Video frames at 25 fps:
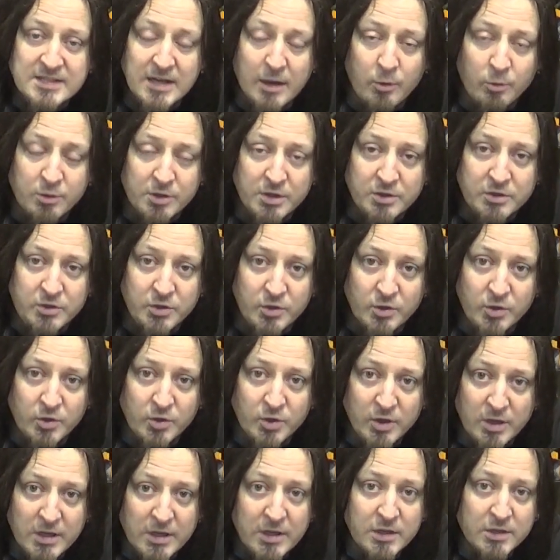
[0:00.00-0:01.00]
that I want to
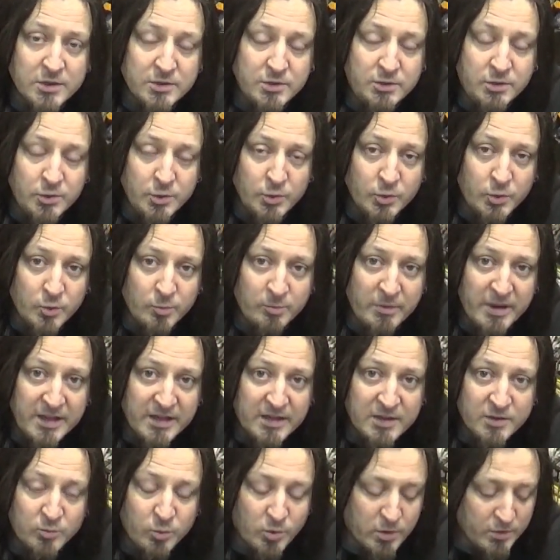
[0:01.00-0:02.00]
do to
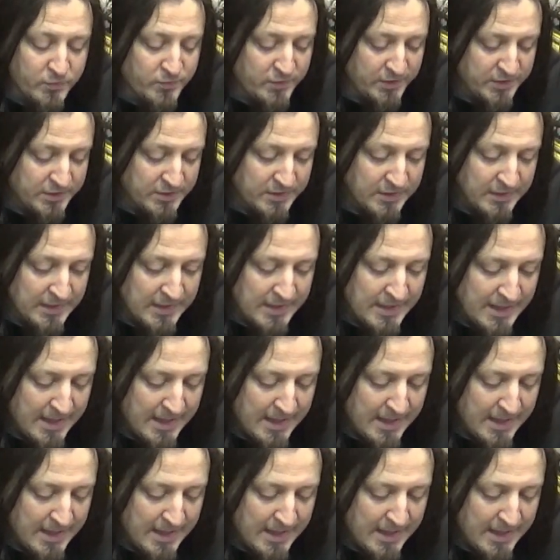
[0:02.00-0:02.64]
make it worth it.